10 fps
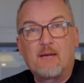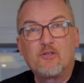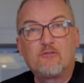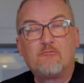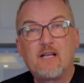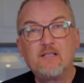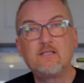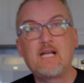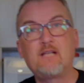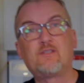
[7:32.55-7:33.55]
I'm going to render
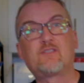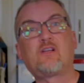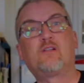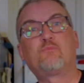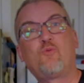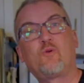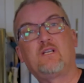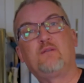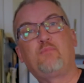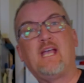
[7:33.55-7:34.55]
down the salt pork
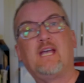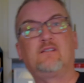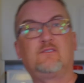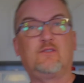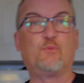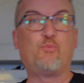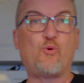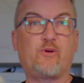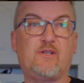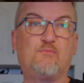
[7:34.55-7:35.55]
in a pan until the
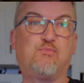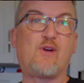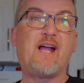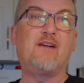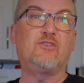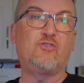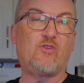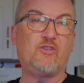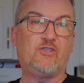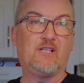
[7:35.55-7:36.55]
pork is brown and
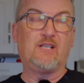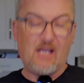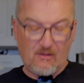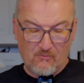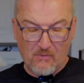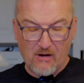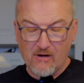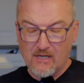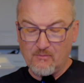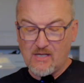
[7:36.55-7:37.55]
crunchy. My
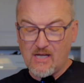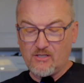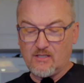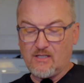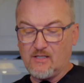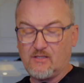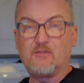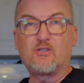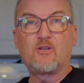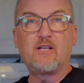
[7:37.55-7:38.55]
recommendation is
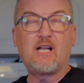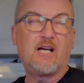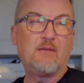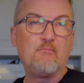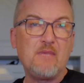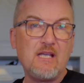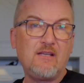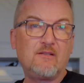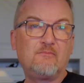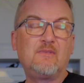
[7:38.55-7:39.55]
to turn it on
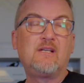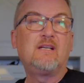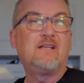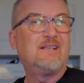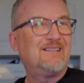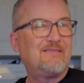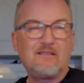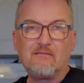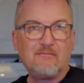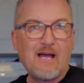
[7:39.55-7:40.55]
medium,
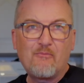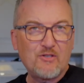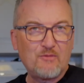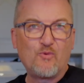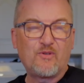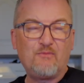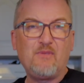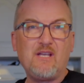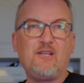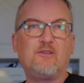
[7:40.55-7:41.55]
not much more than
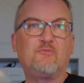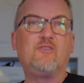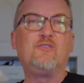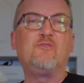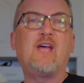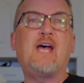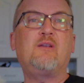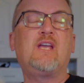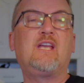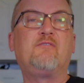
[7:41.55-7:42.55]
medium to do
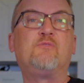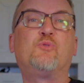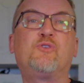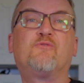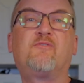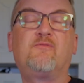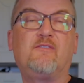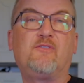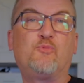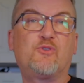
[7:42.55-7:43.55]
that. If you
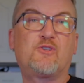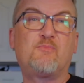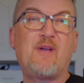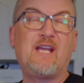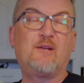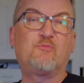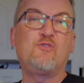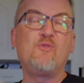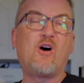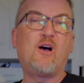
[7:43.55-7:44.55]
put your pan up
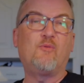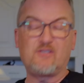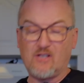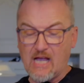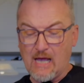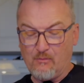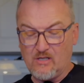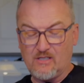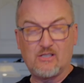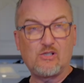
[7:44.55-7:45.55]
too high, what's going to happen
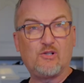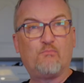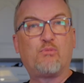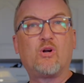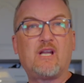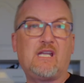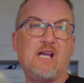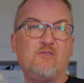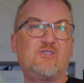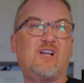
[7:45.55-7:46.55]
is it's going to burn on the
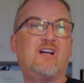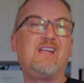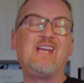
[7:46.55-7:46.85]
outside